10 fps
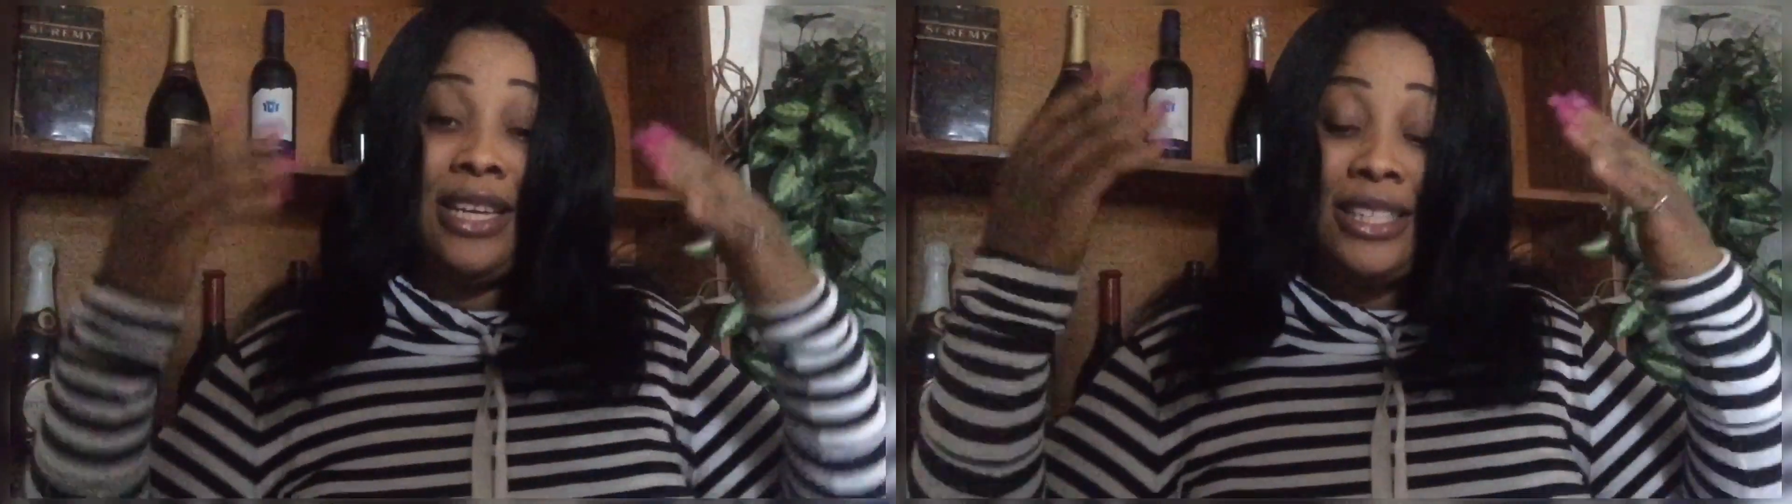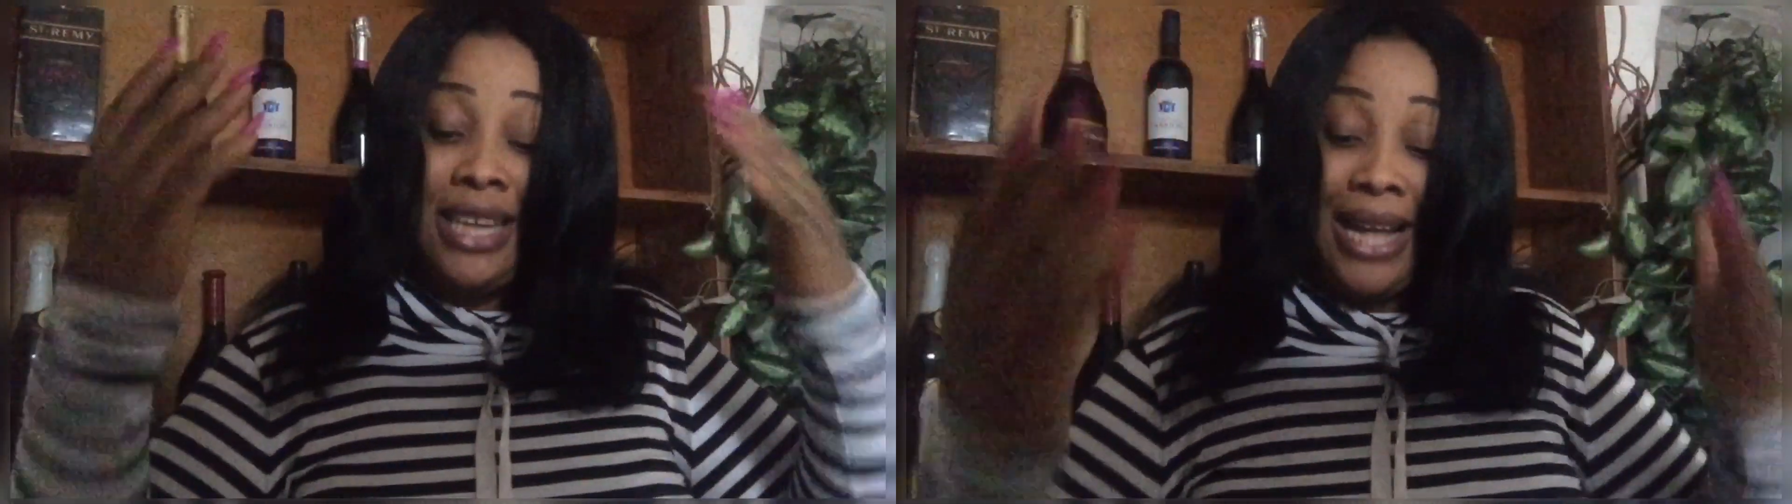
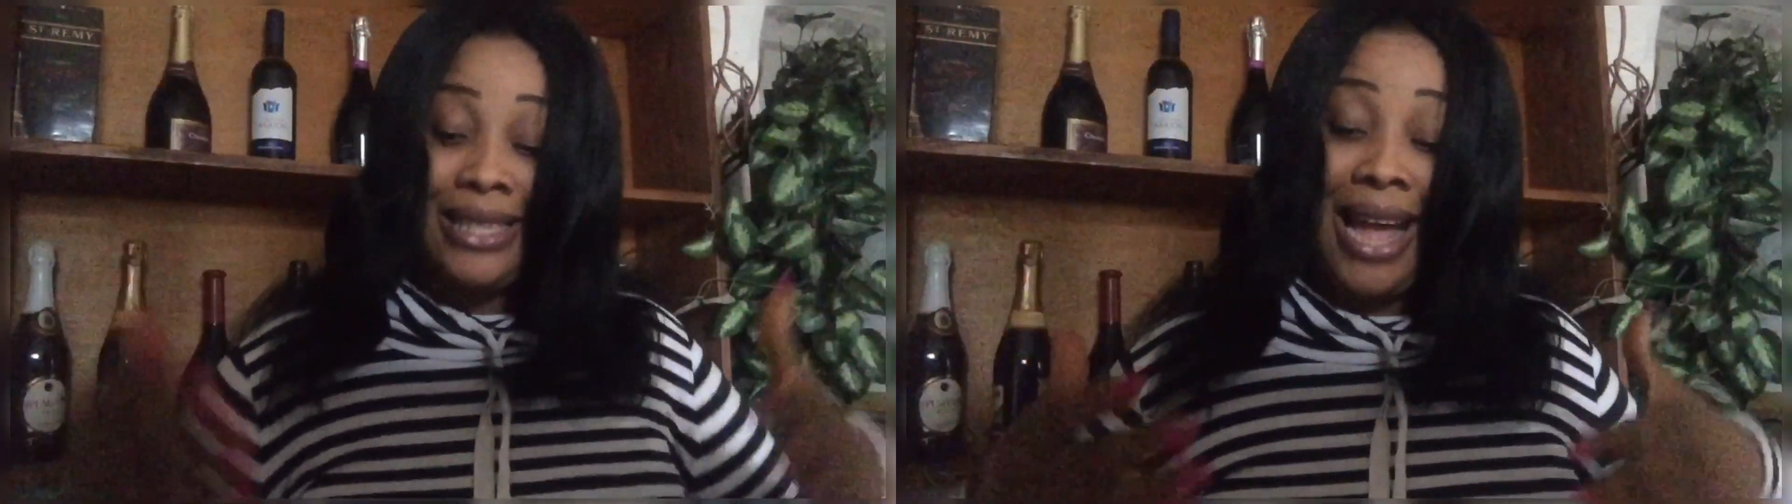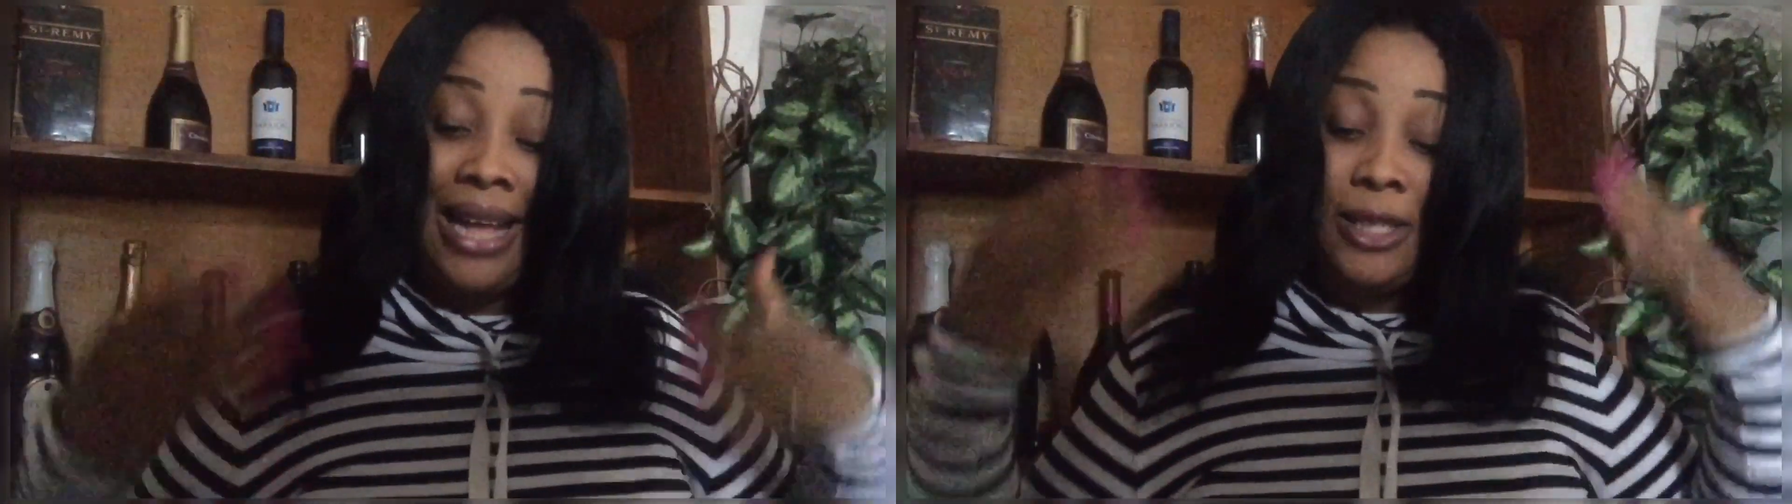she has
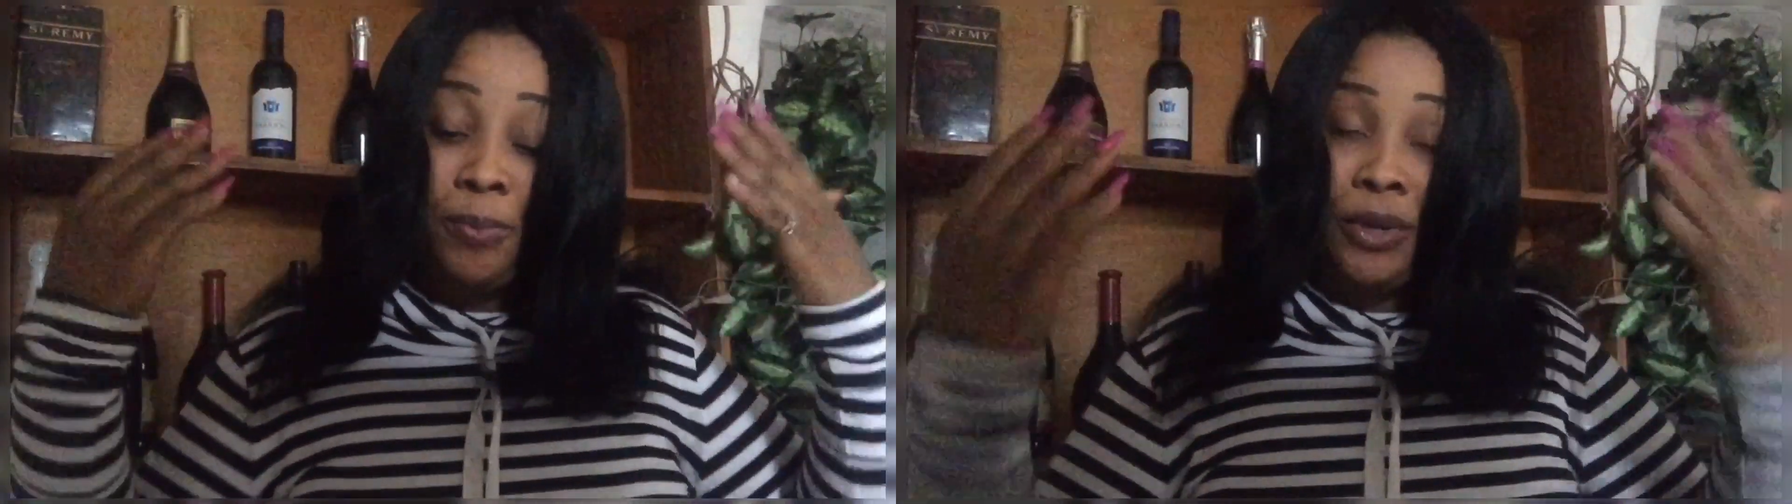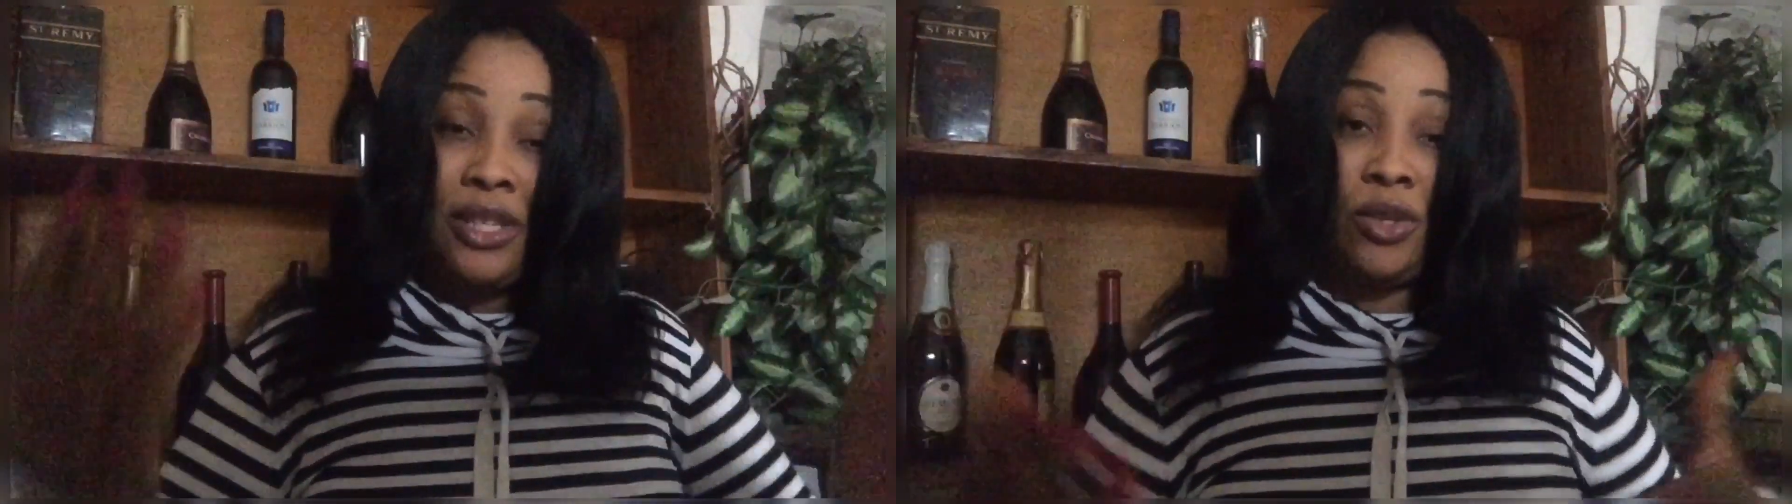asked
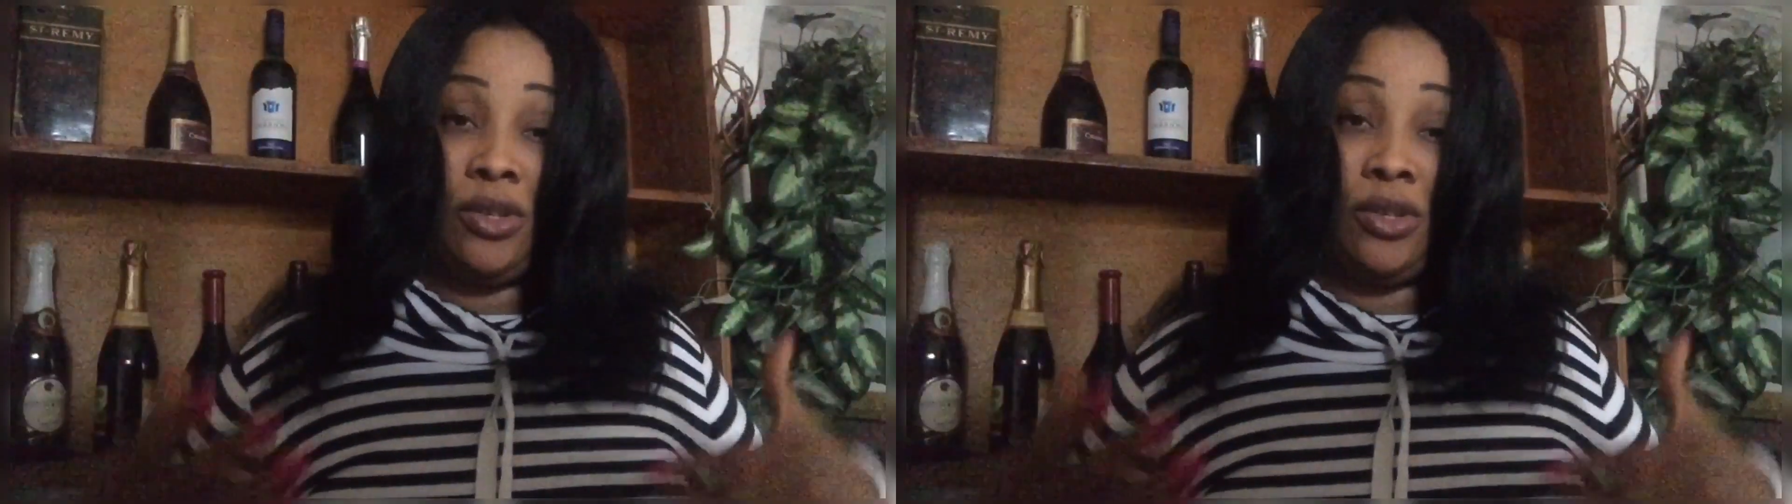Prince